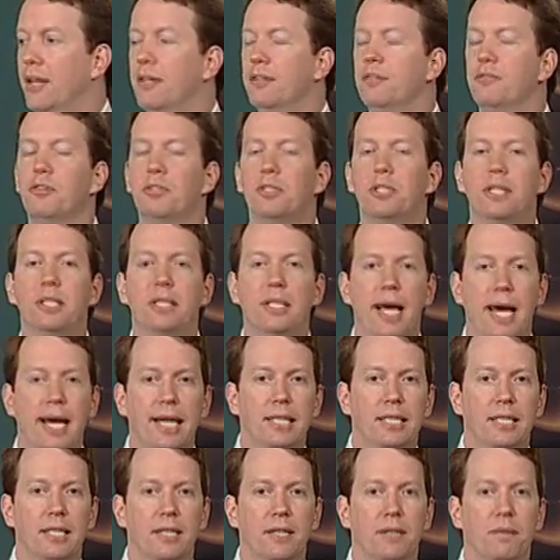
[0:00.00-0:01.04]
for
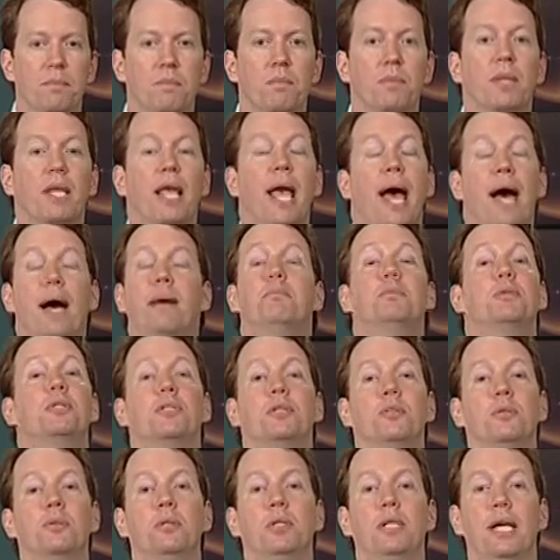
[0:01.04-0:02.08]
detecting
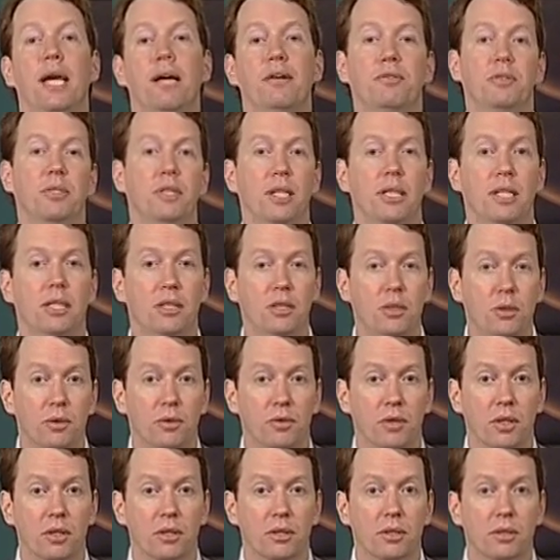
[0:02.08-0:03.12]
absolutely everything in the
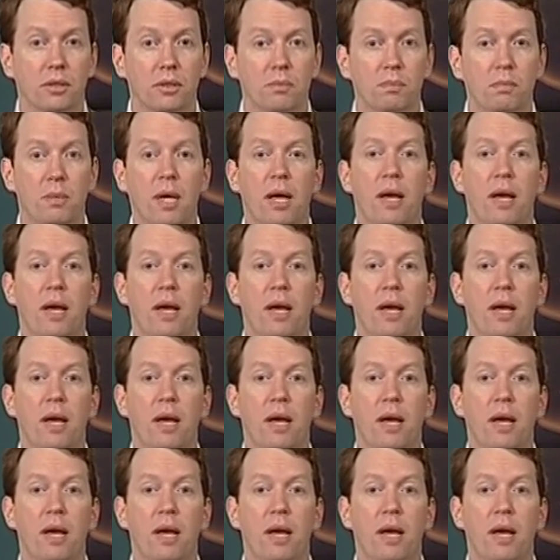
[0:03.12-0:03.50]
universe.